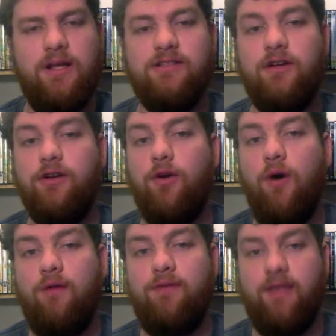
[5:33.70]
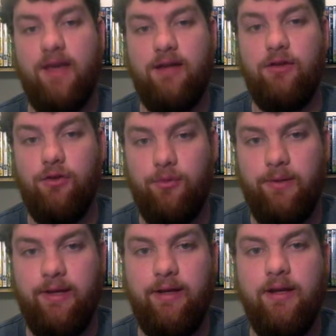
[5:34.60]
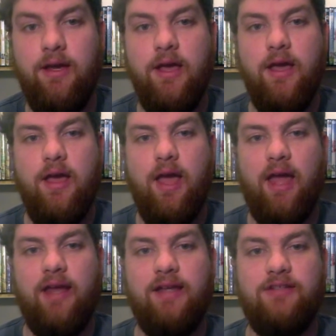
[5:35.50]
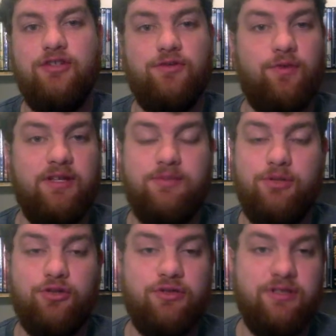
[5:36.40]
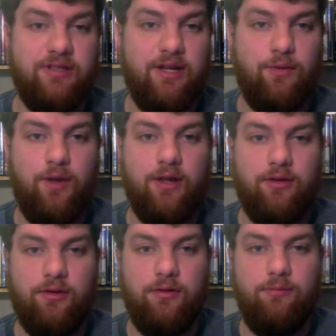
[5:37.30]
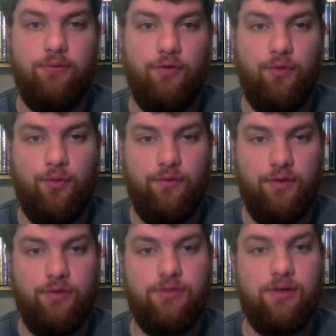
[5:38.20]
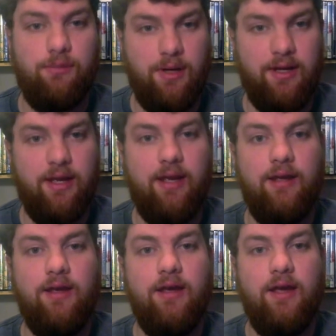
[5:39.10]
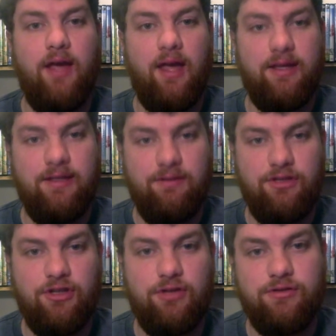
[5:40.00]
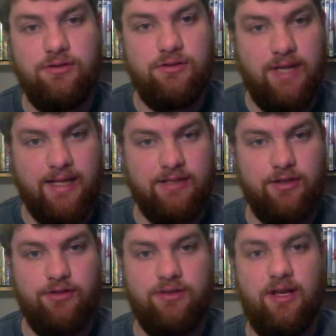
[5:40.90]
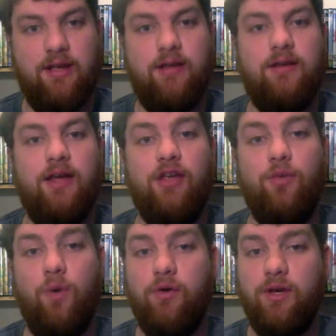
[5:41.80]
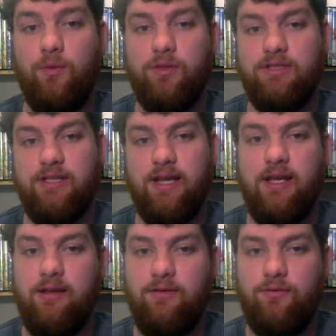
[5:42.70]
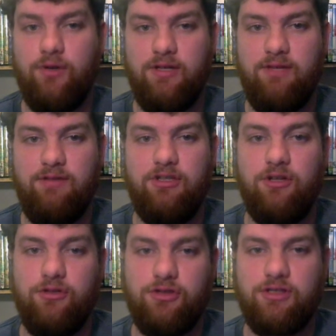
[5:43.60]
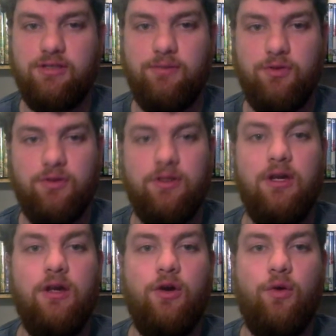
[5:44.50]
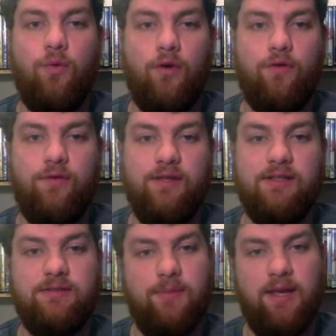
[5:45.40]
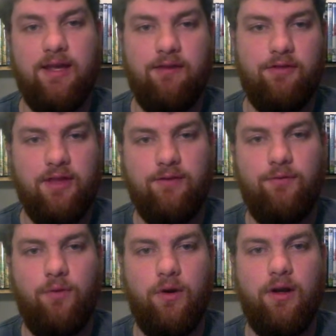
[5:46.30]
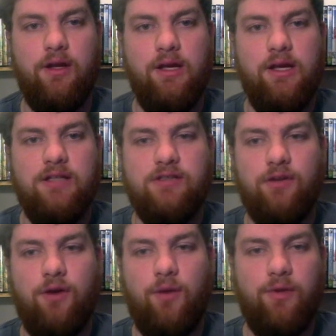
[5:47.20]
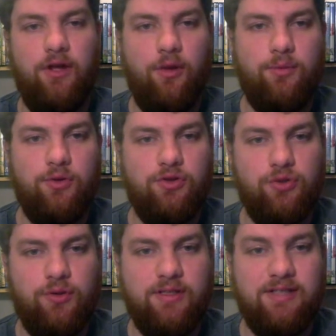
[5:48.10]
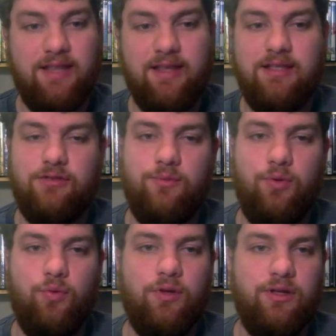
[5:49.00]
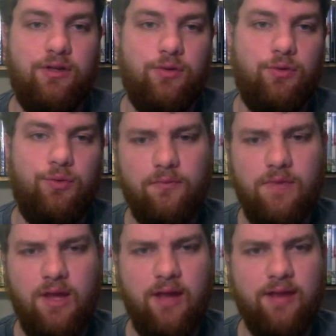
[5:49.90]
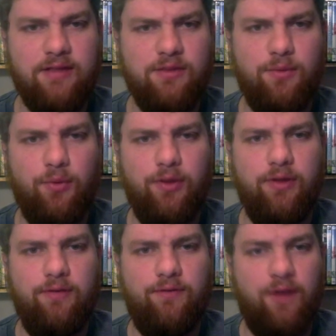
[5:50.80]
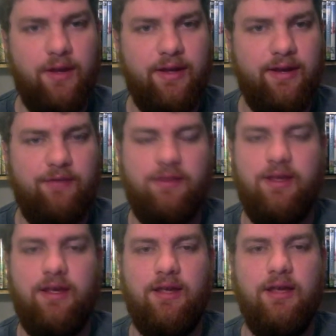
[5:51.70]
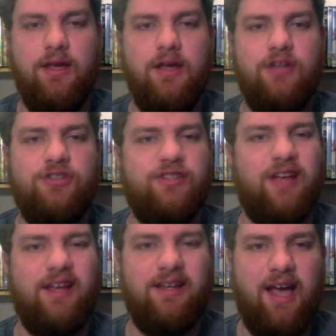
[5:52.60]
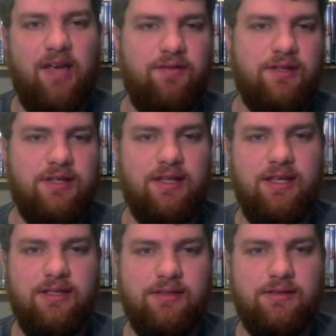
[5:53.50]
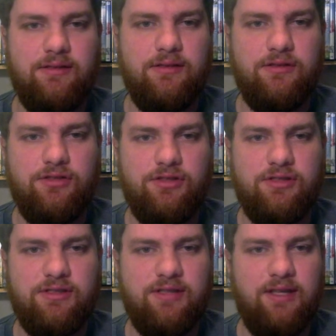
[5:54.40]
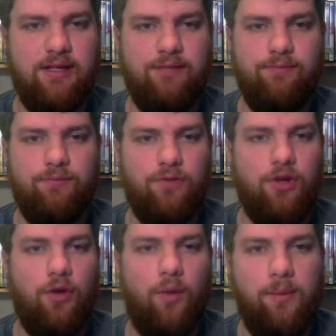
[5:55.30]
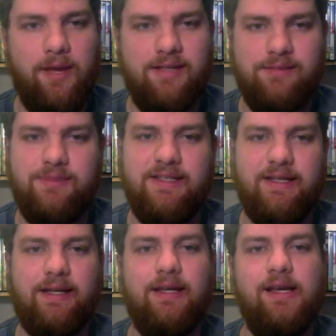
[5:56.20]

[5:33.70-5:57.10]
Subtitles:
It's going to go off of that a little bit, and it's just for this, but you'll still get regular movie reviews on Monday and TV shows next Thursday. Now, you won't get one today for a TV show just because I'm doing work for this and making everything for it. So I really hope you enjoy this. I think this will be really cool. I think it's going to be really fun and everything, just to kind of dive into these, just to see, you know, what makes them tick.